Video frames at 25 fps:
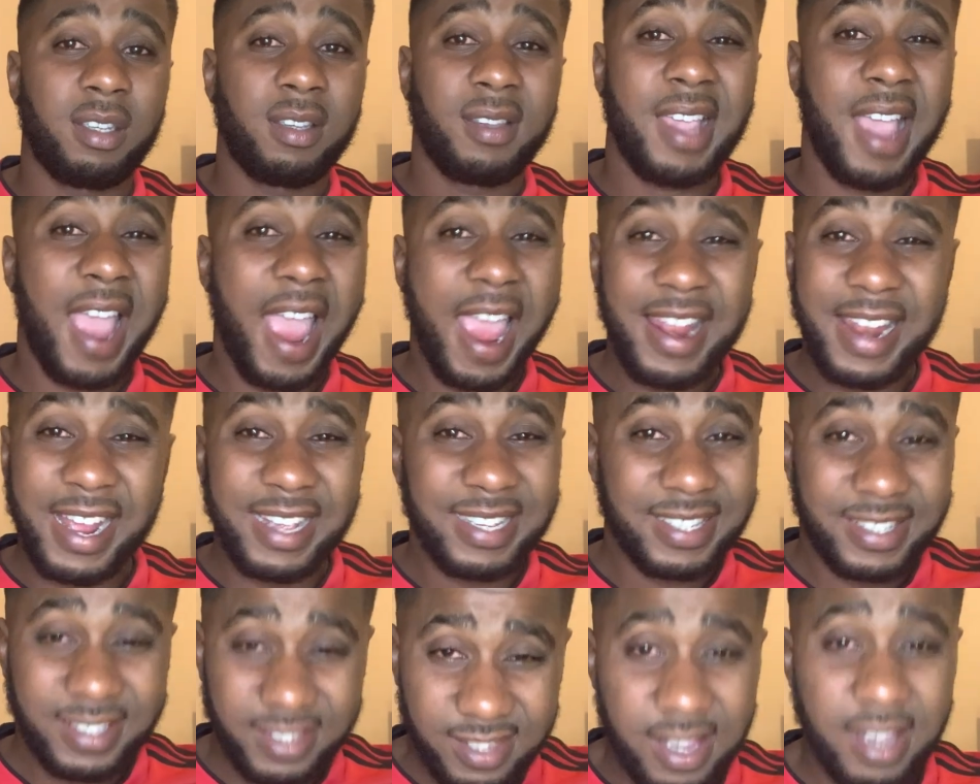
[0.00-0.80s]
Getting a
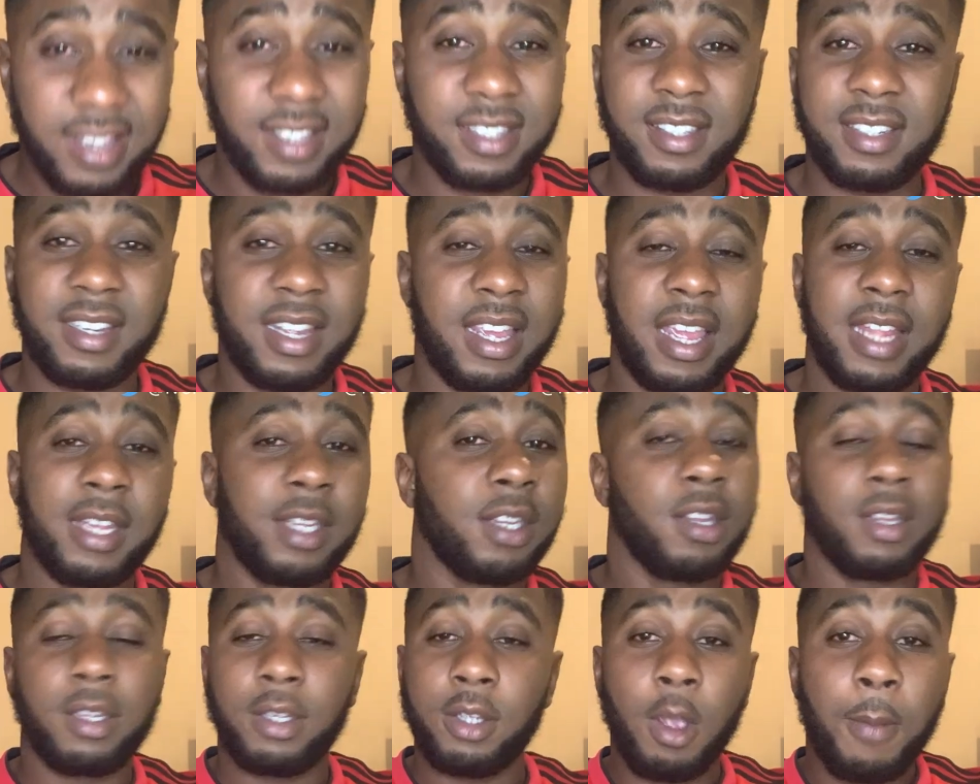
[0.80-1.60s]
6 today,
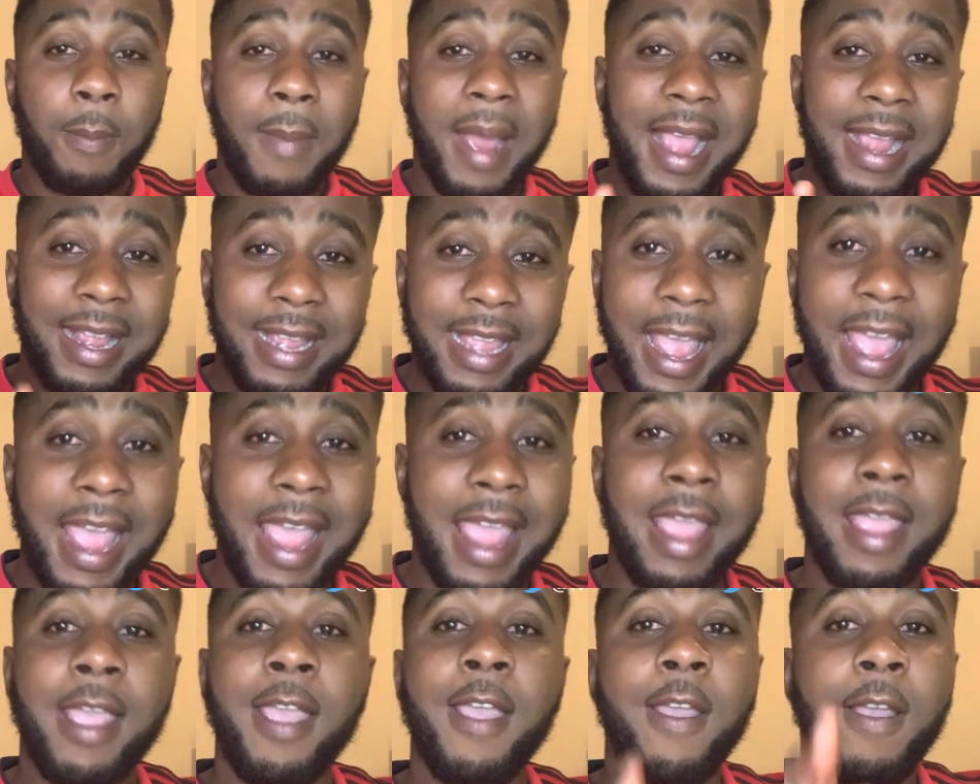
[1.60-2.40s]
and you're my
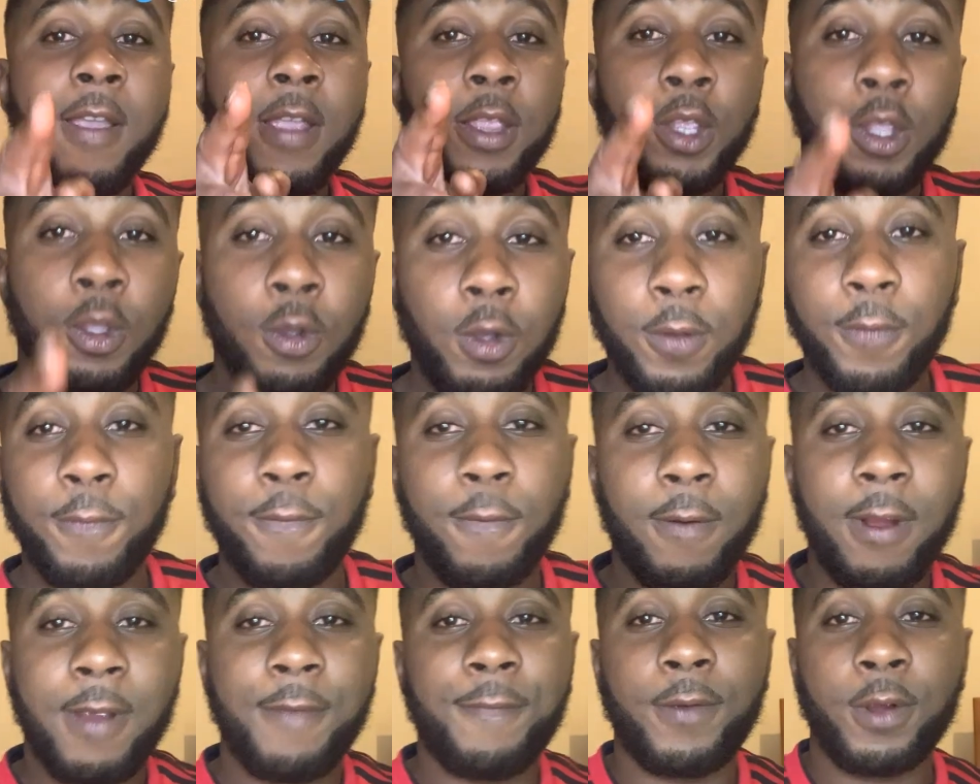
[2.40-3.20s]
guy. You was
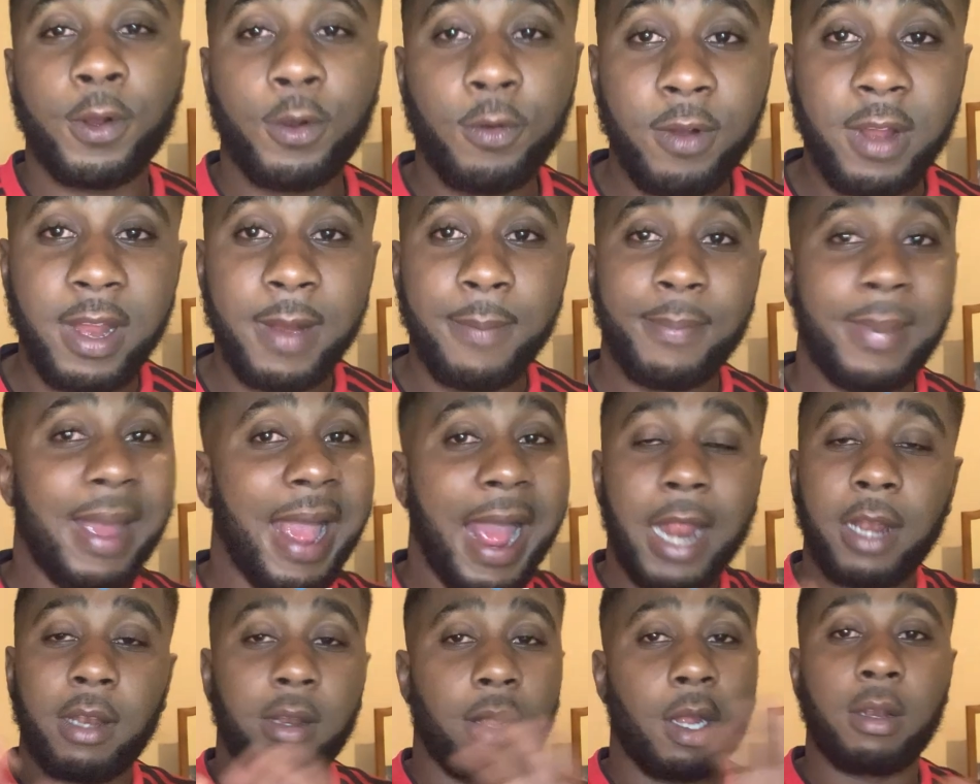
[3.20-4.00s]
forever green, but
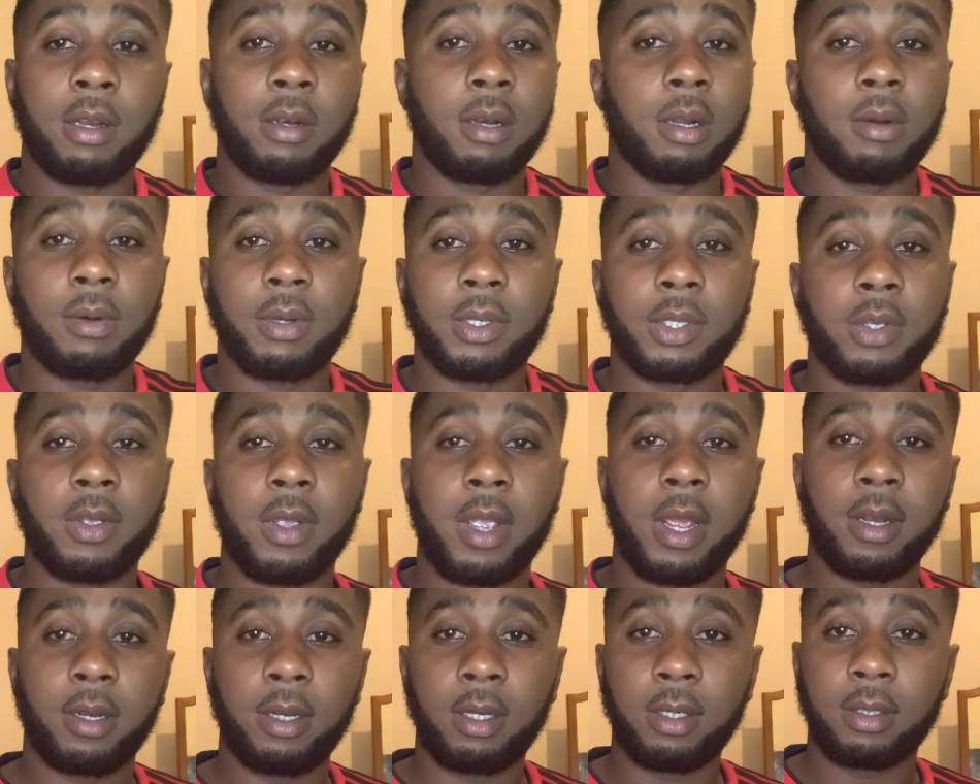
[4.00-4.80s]
I don't know what's
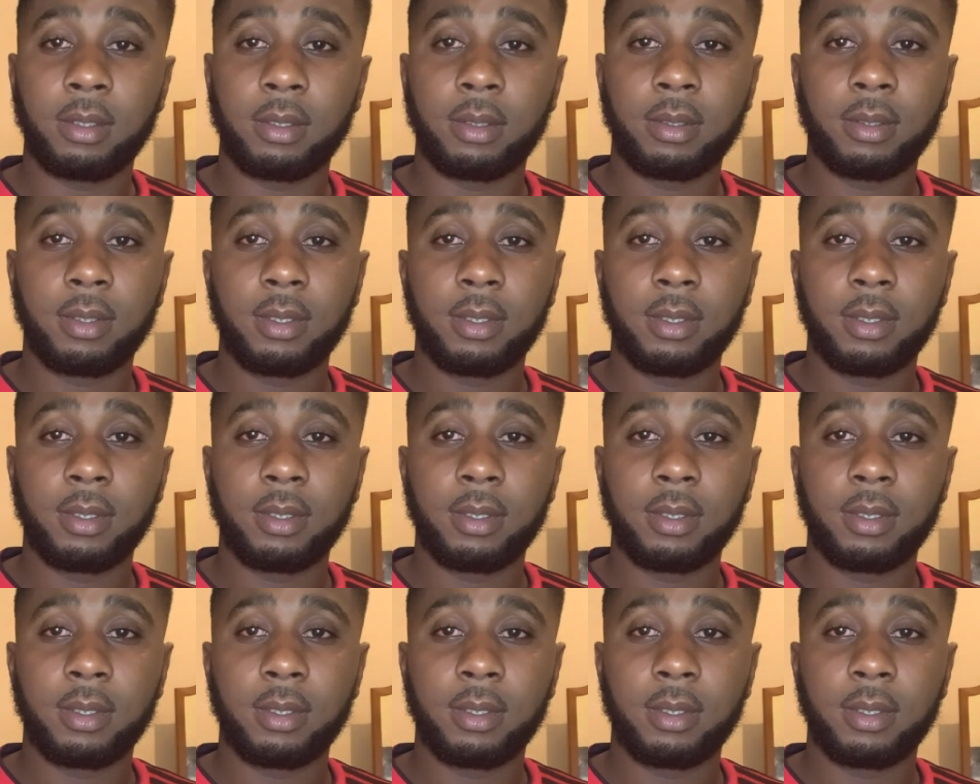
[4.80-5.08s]
going on.